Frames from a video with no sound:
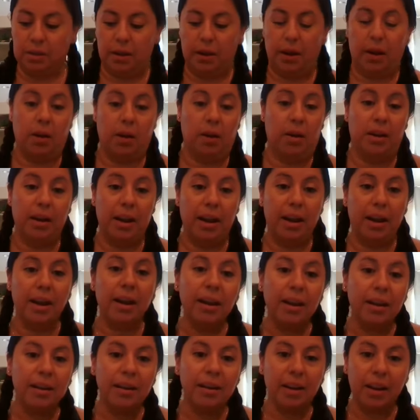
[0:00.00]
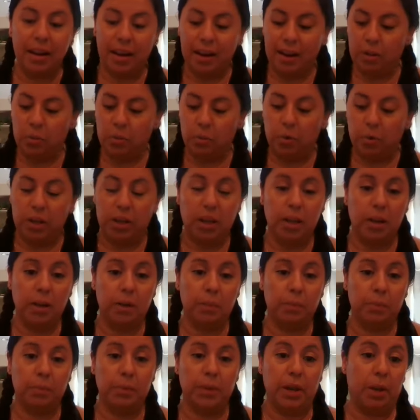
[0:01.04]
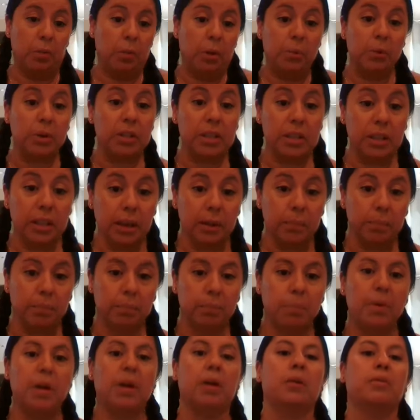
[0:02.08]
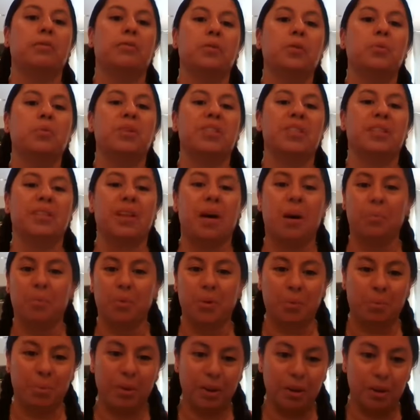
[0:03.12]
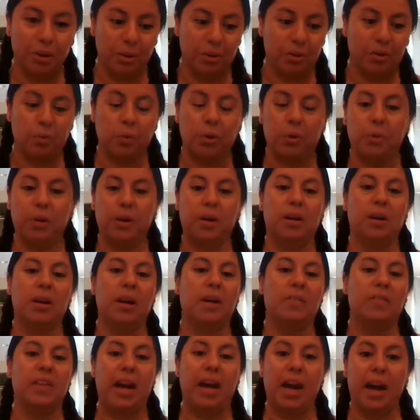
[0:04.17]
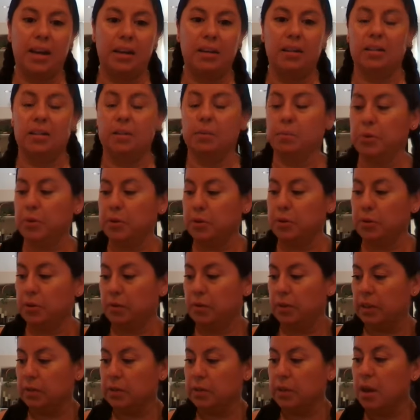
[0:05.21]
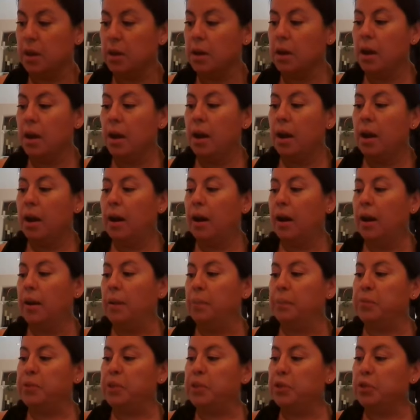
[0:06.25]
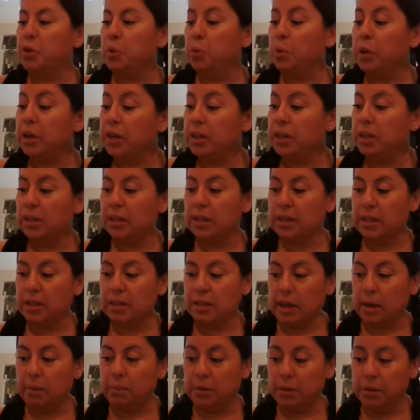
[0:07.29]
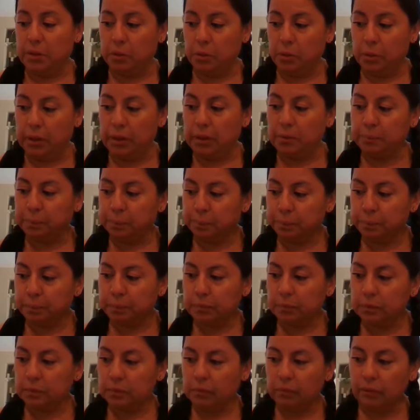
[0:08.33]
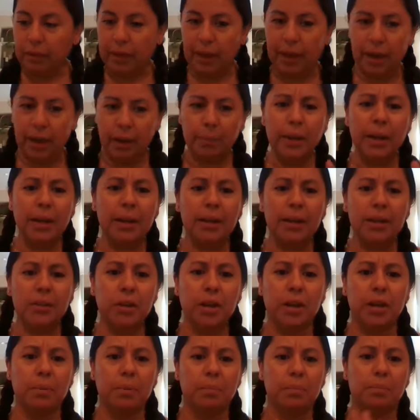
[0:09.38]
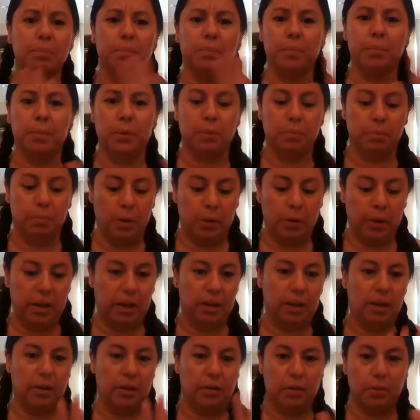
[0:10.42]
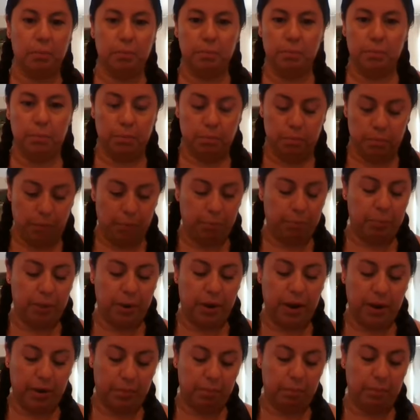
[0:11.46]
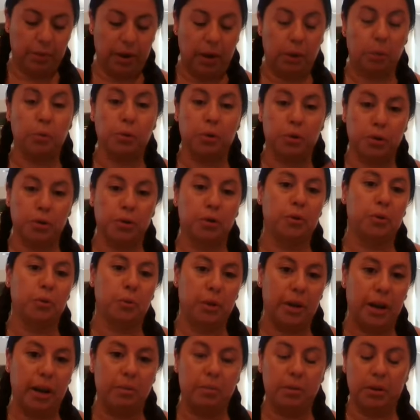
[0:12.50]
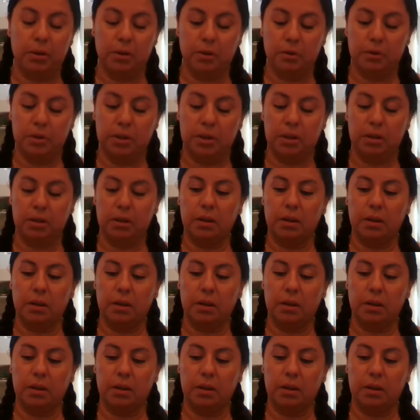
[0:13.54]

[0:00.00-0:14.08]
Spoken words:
on end, and we were slim, but our food was a lot more pure. We didn't have the additives and preservatives. So one of the things I've been doing, and I'm not going to try to promote any other brand, but I will show you what I've been using.